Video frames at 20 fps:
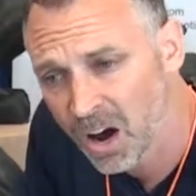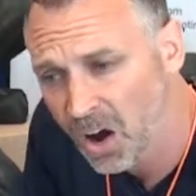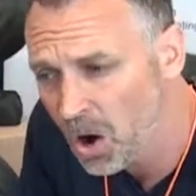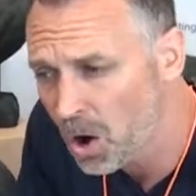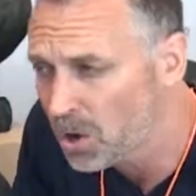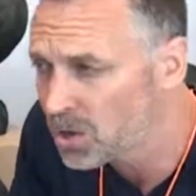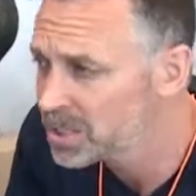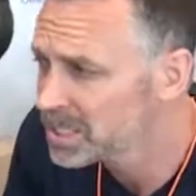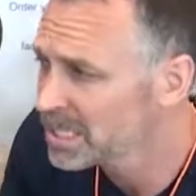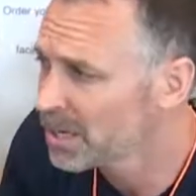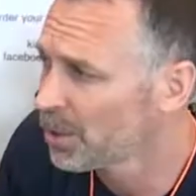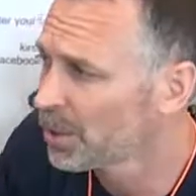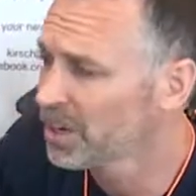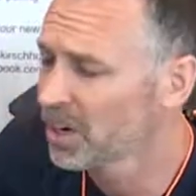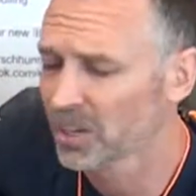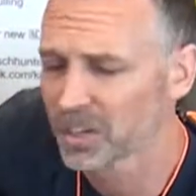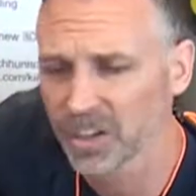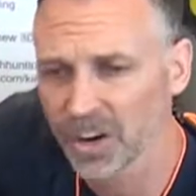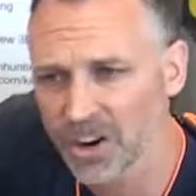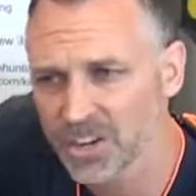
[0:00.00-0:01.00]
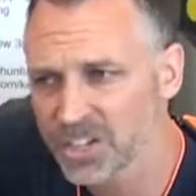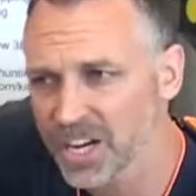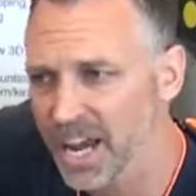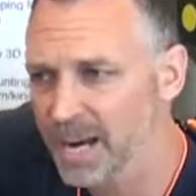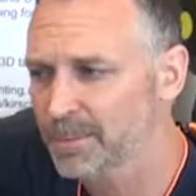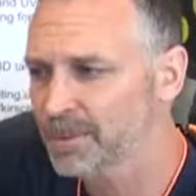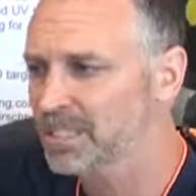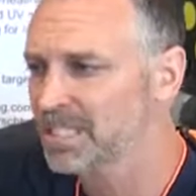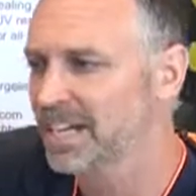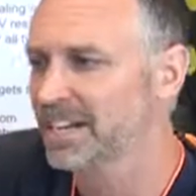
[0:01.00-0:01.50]
Also in our large
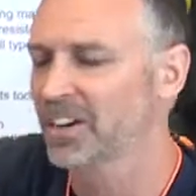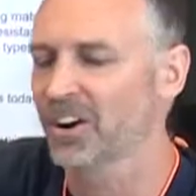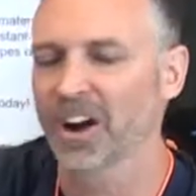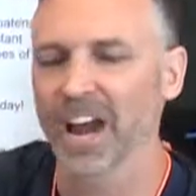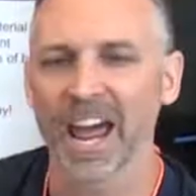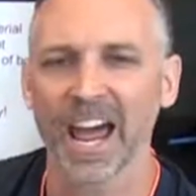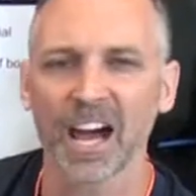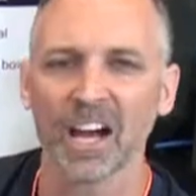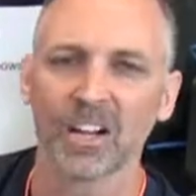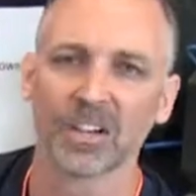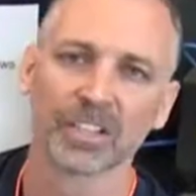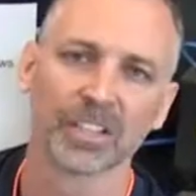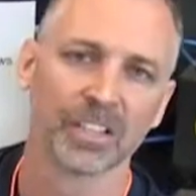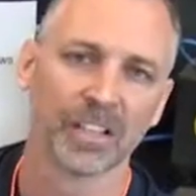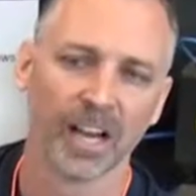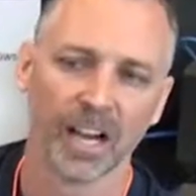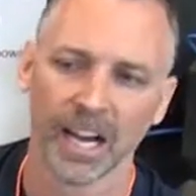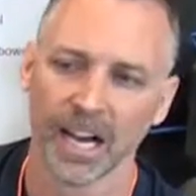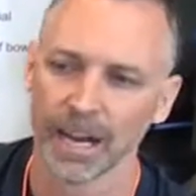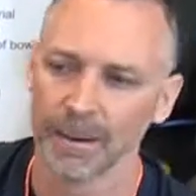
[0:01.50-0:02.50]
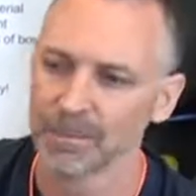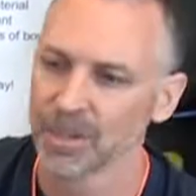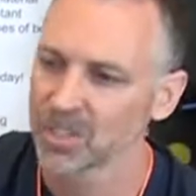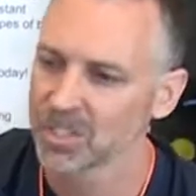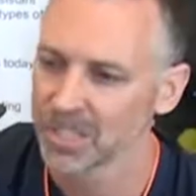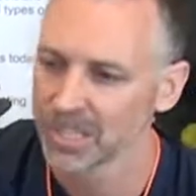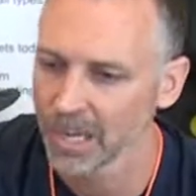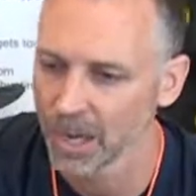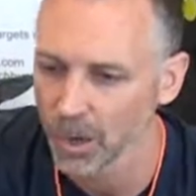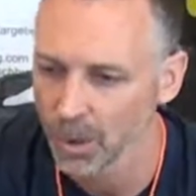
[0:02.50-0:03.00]
animals like our elk,
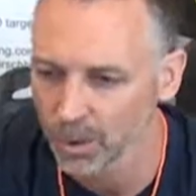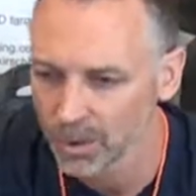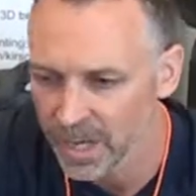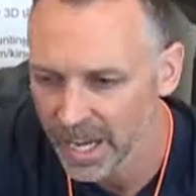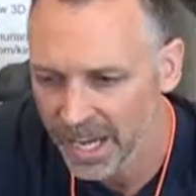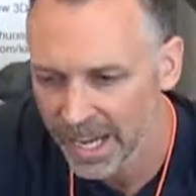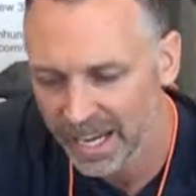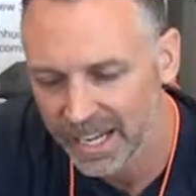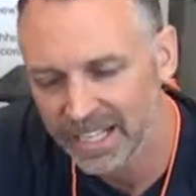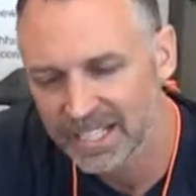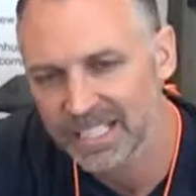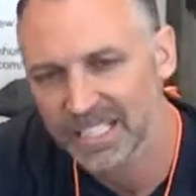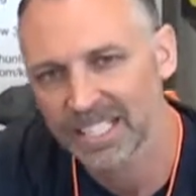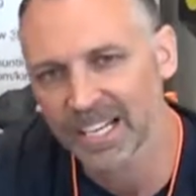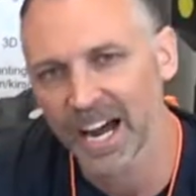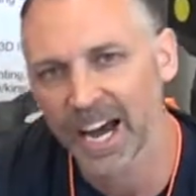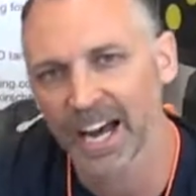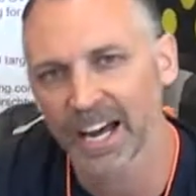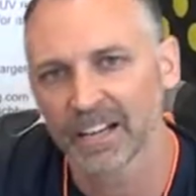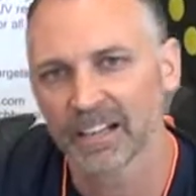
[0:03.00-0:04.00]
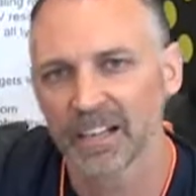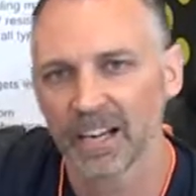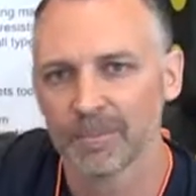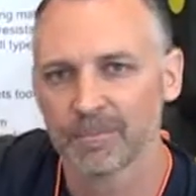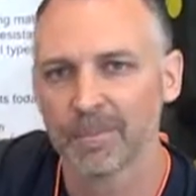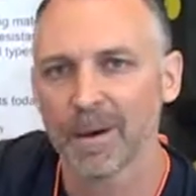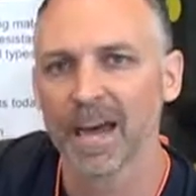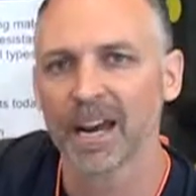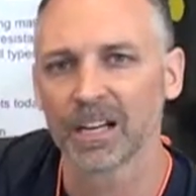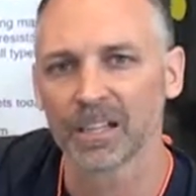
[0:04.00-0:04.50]
there's no inside
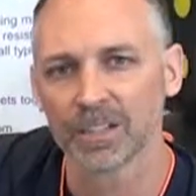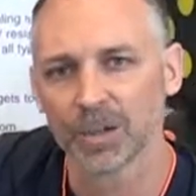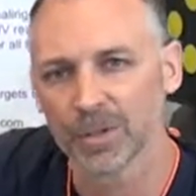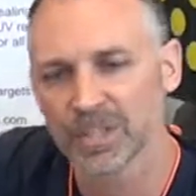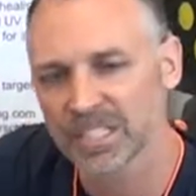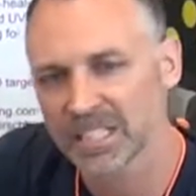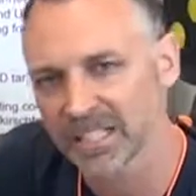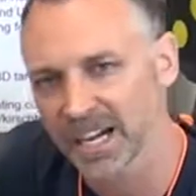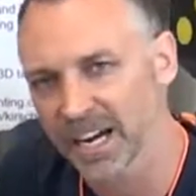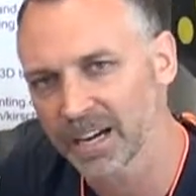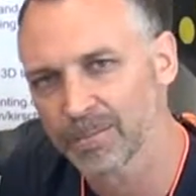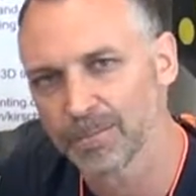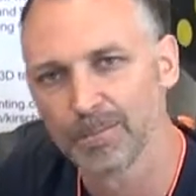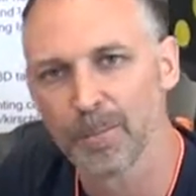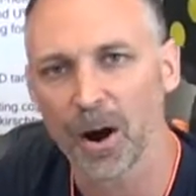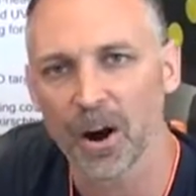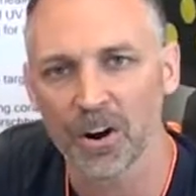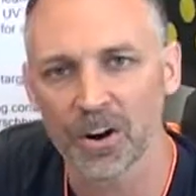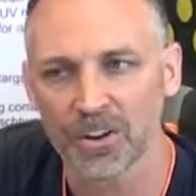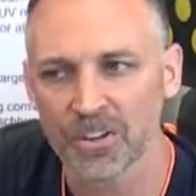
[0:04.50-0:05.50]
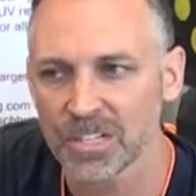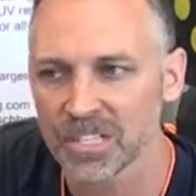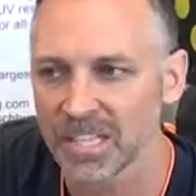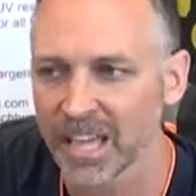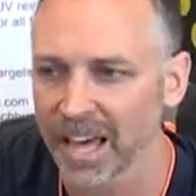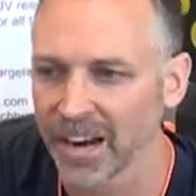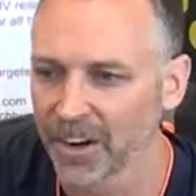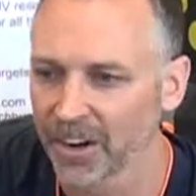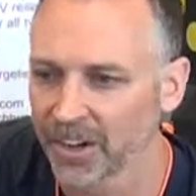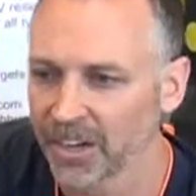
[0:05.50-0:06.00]
metal, no inside bars
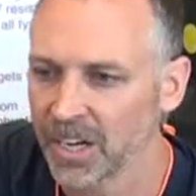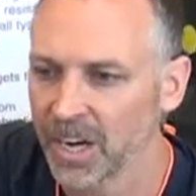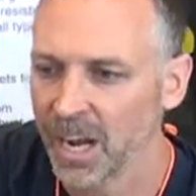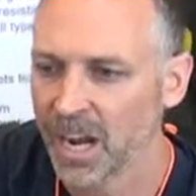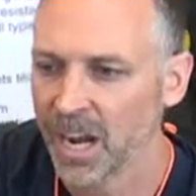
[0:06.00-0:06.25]
that are